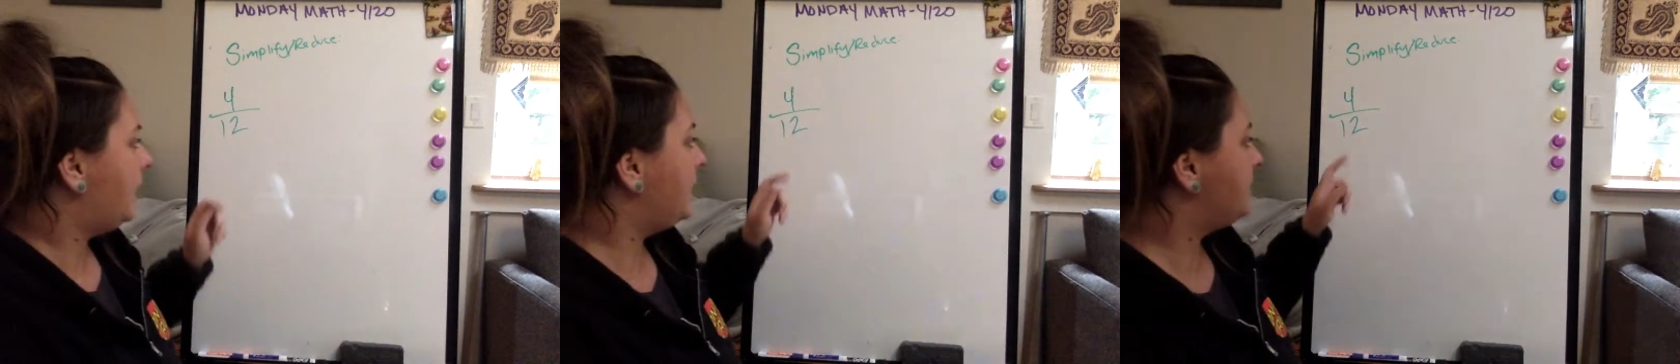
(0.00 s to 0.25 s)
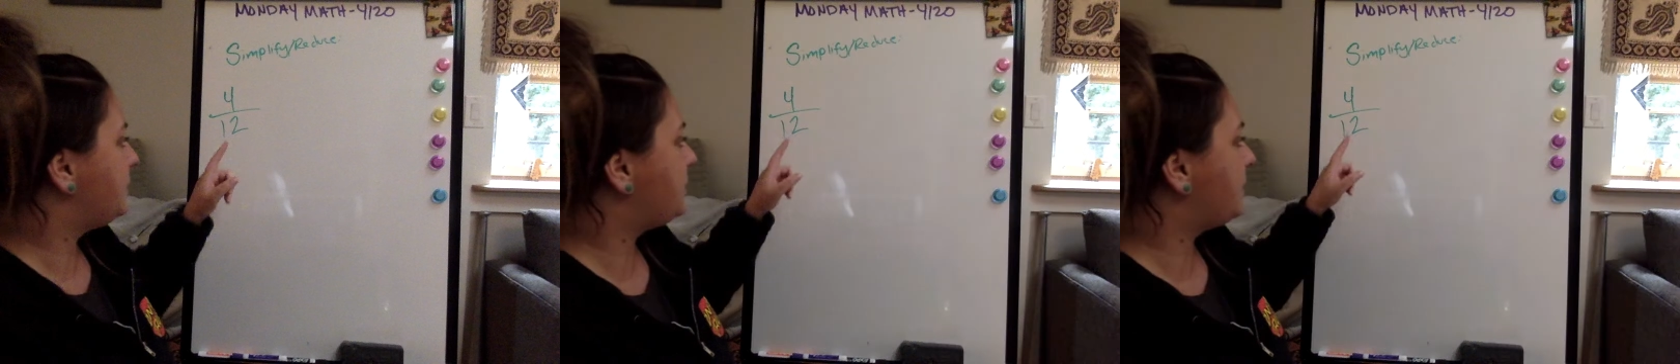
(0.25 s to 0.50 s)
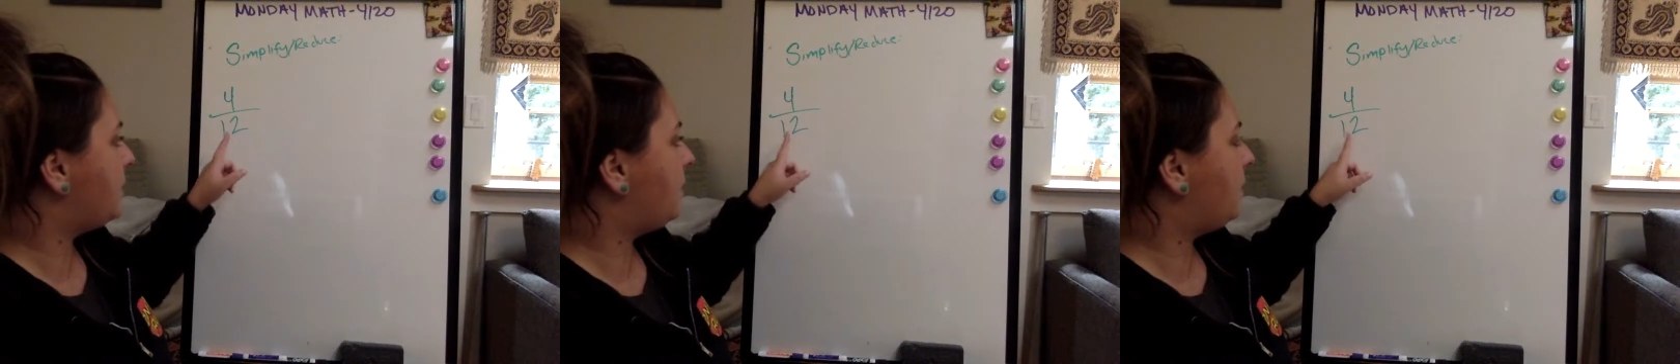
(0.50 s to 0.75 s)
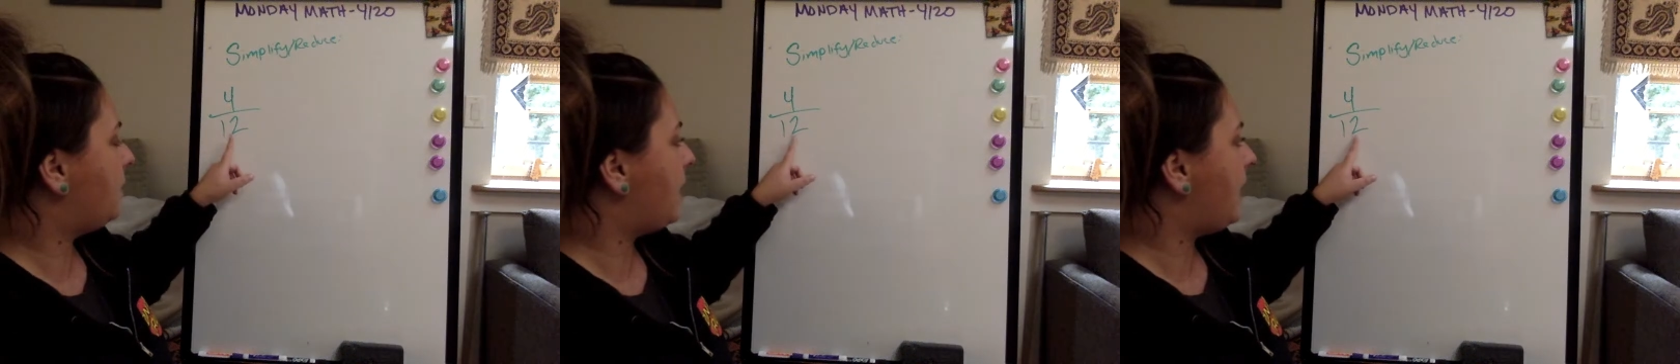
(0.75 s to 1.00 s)
and
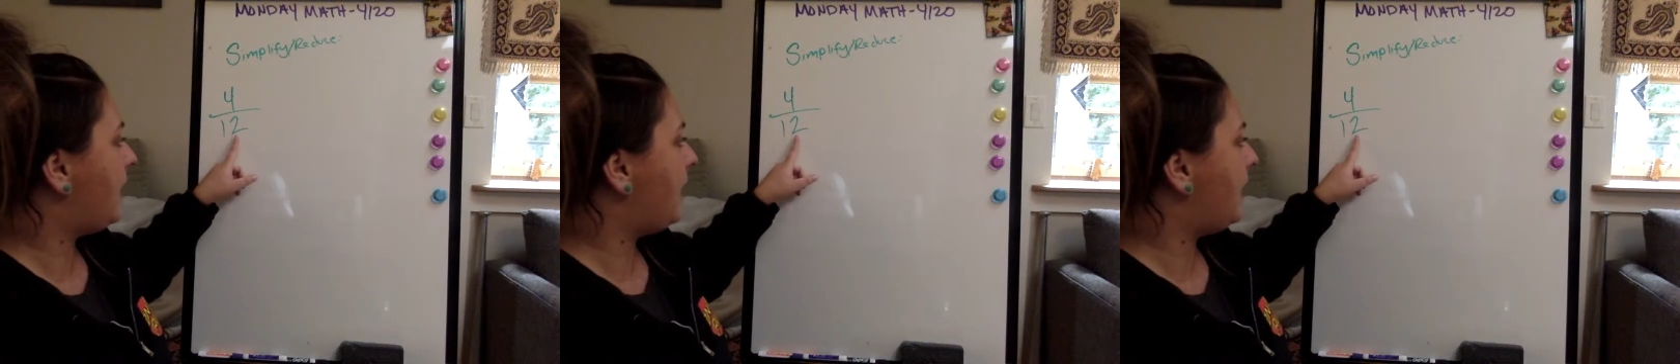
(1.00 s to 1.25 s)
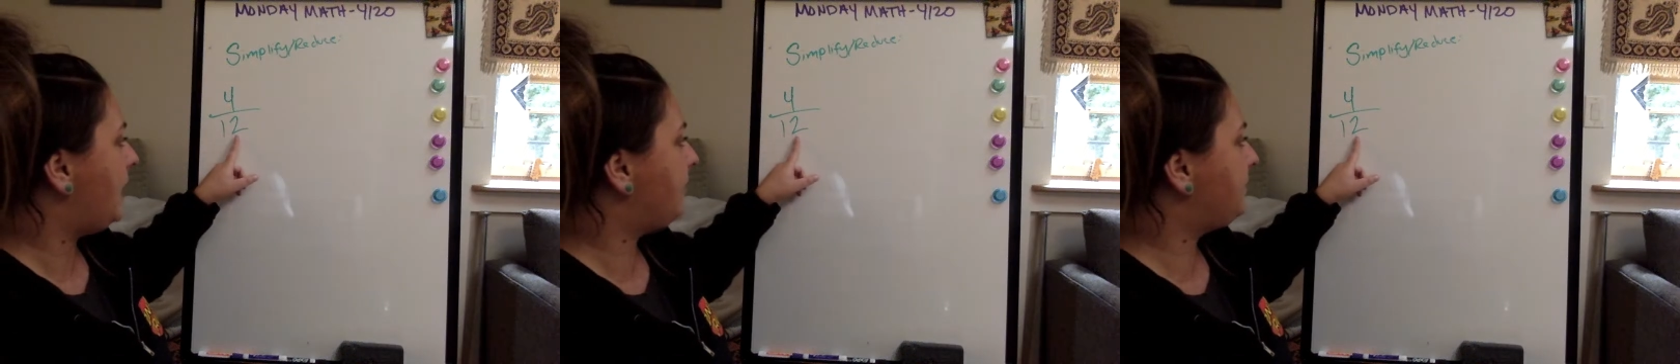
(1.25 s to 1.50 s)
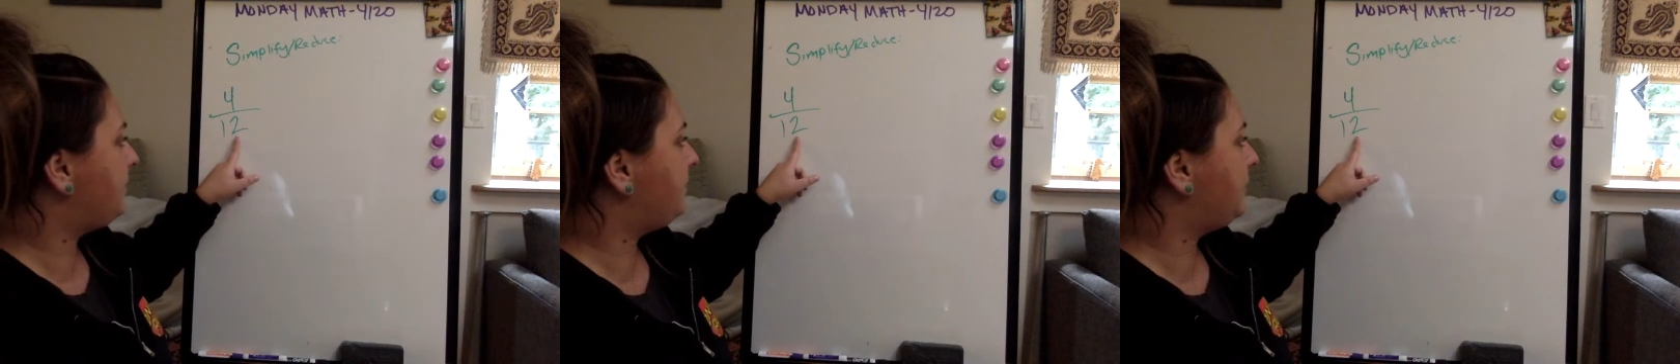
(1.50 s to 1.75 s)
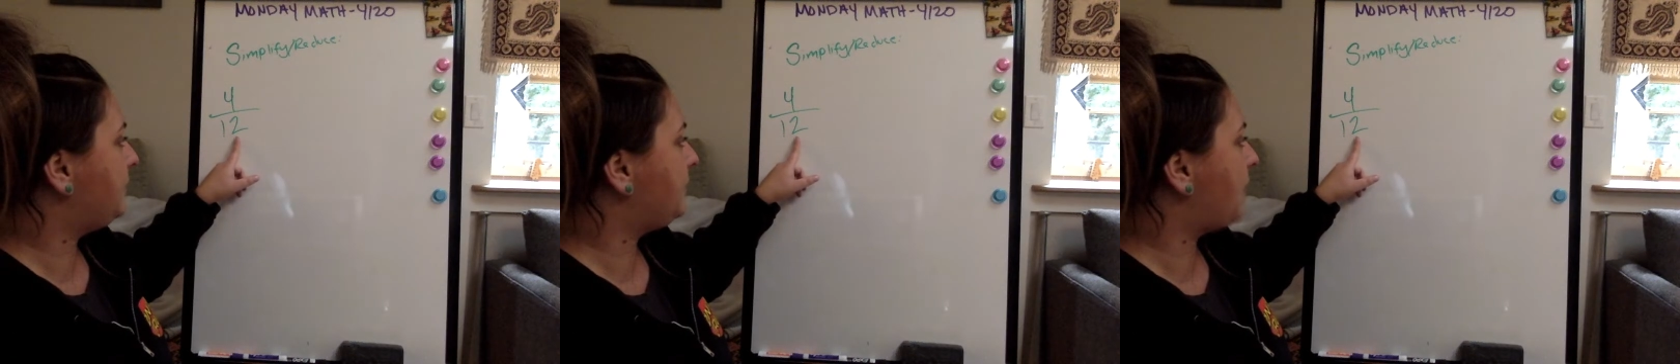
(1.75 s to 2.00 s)
so I have to
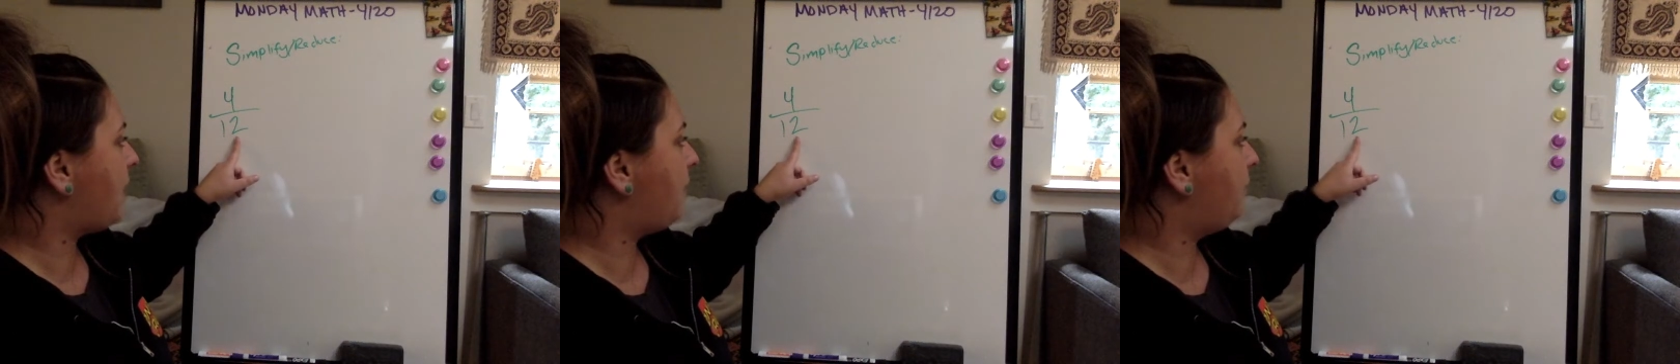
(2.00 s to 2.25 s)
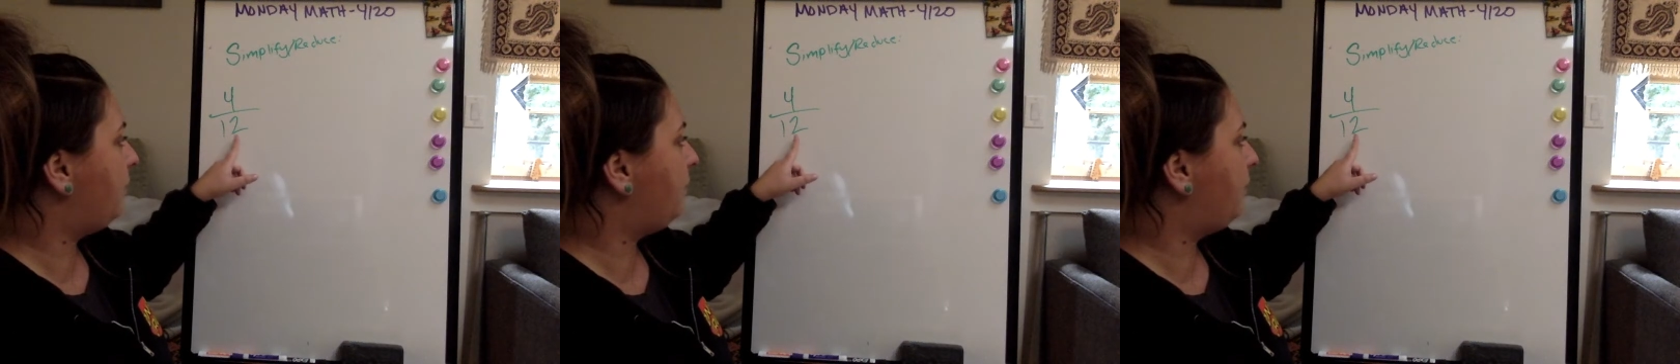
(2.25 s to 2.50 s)
figure out,